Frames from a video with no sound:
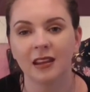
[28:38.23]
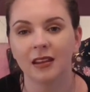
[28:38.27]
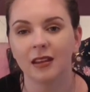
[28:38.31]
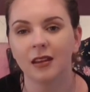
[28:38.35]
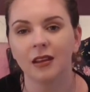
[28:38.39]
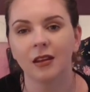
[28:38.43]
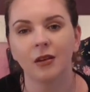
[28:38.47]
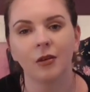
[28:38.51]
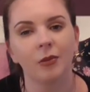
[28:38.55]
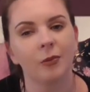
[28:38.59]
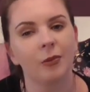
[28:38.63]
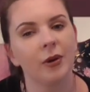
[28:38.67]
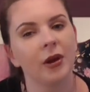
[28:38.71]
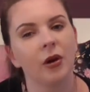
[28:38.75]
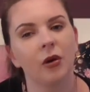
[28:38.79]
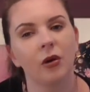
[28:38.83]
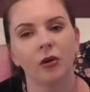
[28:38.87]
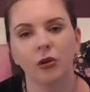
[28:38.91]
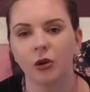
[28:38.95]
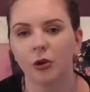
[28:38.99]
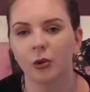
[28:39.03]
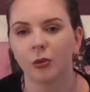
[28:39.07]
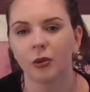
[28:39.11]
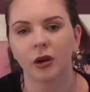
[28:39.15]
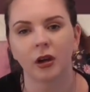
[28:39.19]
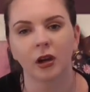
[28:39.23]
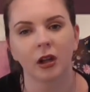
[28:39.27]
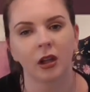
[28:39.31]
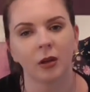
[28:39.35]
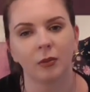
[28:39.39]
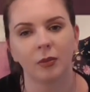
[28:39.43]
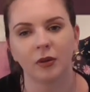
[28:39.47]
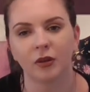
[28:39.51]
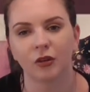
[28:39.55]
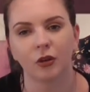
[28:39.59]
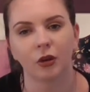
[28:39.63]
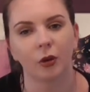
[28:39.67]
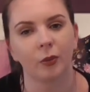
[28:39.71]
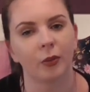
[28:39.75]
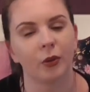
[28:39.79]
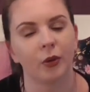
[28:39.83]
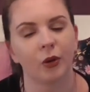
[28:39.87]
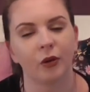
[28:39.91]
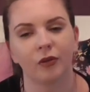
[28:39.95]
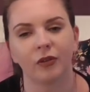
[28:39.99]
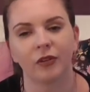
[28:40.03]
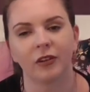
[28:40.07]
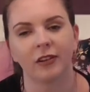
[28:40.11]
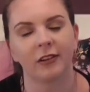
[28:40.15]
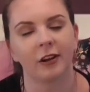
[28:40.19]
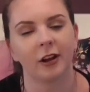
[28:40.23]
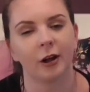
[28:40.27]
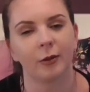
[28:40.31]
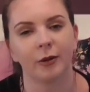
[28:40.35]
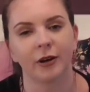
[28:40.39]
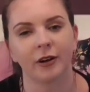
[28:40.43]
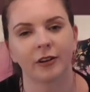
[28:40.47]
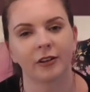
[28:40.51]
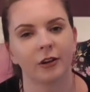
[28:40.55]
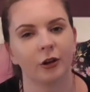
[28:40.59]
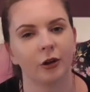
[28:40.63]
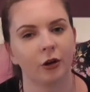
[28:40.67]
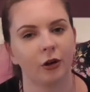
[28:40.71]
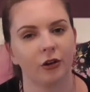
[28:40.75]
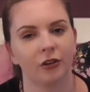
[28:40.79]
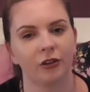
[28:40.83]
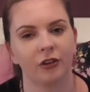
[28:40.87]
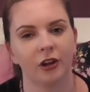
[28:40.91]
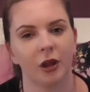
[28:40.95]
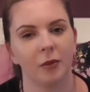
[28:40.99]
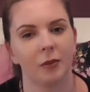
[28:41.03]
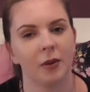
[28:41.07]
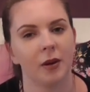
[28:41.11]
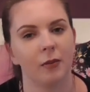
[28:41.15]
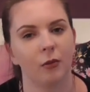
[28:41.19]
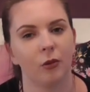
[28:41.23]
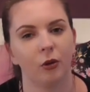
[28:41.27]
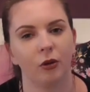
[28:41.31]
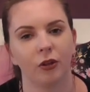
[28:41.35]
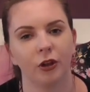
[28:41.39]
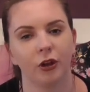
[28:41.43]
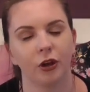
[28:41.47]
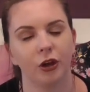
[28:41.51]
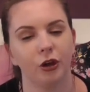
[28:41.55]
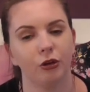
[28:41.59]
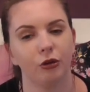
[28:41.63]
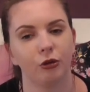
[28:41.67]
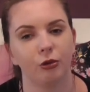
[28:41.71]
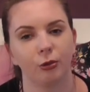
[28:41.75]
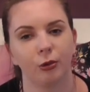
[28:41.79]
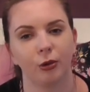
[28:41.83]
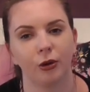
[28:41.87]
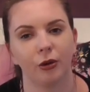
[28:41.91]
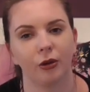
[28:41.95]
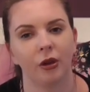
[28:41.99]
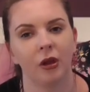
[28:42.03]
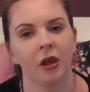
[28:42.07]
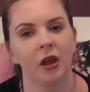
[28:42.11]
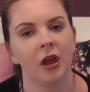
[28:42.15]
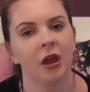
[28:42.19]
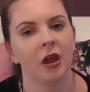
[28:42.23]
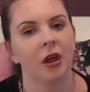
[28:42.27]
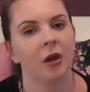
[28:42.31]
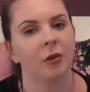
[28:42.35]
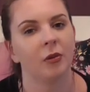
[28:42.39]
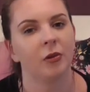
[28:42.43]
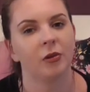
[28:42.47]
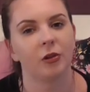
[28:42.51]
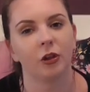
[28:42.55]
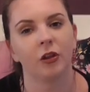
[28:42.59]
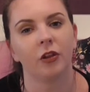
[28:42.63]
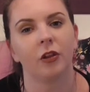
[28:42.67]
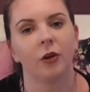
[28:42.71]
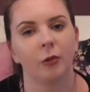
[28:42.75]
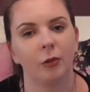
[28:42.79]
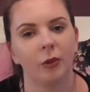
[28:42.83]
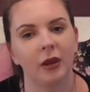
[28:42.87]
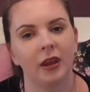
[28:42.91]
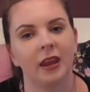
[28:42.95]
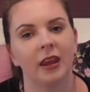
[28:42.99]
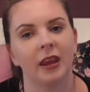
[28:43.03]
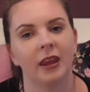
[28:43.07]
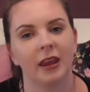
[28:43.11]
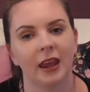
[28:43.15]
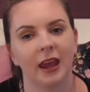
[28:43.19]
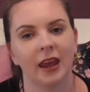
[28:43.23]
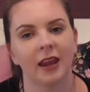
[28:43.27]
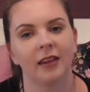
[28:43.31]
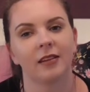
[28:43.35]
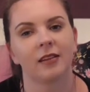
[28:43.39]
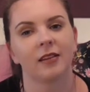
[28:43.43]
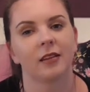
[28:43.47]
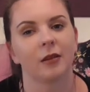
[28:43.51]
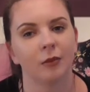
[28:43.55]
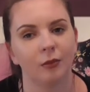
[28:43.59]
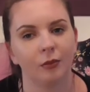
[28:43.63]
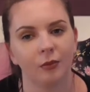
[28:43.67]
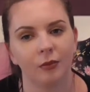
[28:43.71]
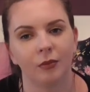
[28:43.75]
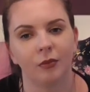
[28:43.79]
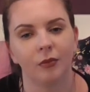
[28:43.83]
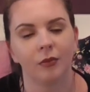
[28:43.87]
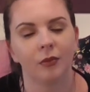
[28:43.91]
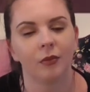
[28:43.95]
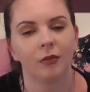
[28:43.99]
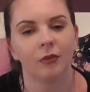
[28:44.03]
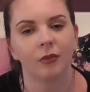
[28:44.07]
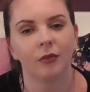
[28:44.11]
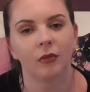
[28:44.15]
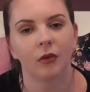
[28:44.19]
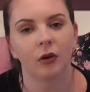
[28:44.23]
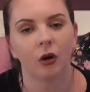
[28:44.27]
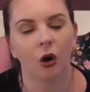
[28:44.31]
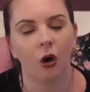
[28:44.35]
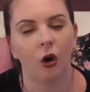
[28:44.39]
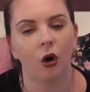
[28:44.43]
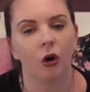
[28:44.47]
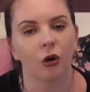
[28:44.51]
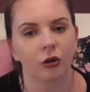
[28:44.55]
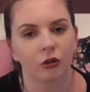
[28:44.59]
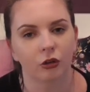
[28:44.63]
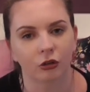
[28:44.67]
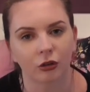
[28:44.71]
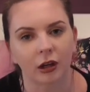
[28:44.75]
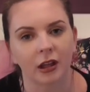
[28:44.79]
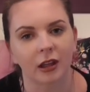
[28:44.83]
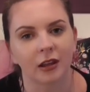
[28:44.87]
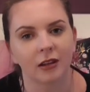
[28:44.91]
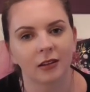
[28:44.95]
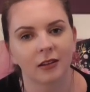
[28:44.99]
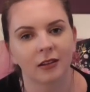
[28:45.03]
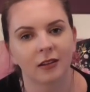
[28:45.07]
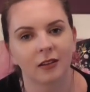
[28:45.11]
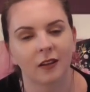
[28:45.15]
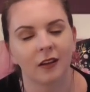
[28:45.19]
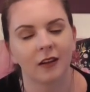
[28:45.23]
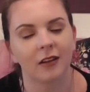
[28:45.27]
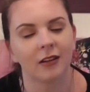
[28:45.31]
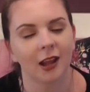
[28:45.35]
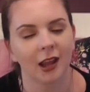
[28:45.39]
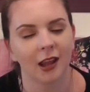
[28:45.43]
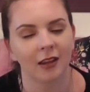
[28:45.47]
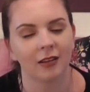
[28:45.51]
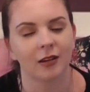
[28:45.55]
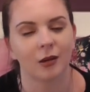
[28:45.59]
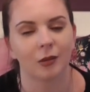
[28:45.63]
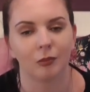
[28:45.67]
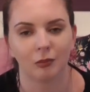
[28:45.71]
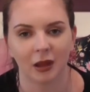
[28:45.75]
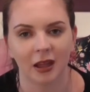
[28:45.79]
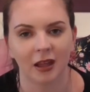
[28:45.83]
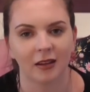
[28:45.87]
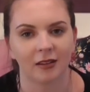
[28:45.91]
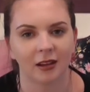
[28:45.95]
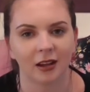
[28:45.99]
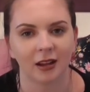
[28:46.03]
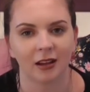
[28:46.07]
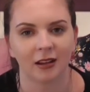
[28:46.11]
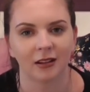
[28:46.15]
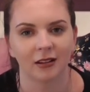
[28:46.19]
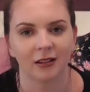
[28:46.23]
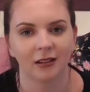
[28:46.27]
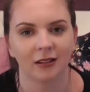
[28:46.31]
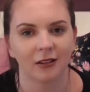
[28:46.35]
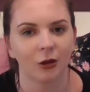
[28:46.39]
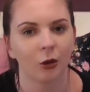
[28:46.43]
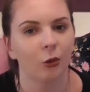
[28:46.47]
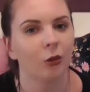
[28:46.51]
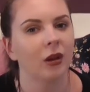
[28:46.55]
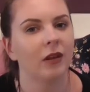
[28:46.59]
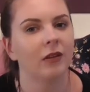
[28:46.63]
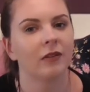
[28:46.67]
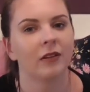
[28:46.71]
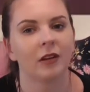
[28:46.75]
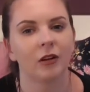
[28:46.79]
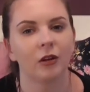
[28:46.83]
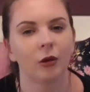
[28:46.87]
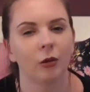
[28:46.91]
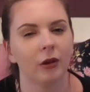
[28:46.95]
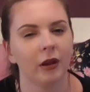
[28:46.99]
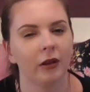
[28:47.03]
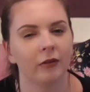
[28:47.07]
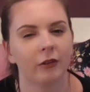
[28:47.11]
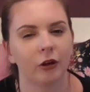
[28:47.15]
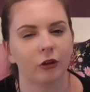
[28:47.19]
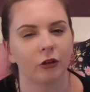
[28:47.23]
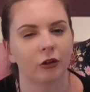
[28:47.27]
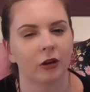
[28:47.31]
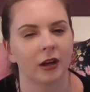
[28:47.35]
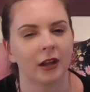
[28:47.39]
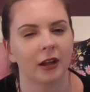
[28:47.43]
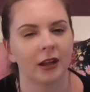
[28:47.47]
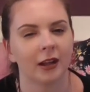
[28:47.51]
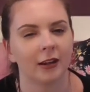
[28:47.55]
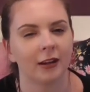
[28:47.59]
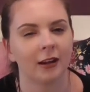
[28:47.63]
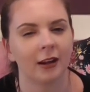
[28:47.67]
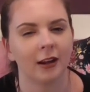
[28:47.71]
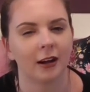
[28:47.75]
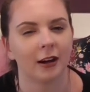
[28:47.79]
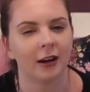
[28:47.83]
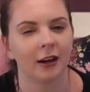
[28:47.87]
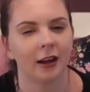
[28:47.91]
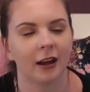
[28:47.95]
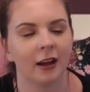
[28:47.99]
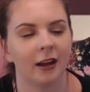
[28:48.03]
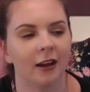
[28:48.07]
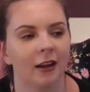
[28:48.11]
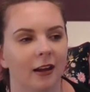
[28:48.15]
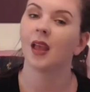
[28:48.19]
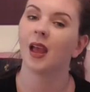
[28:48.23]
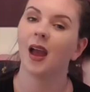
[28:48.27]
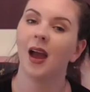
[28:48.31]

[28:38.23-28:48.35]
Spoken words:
We all know we're going to be stopping off in Starbucks and Costa a bit more than usual so that we can get some hot drinks that taste amazing. Don't even try and deny it.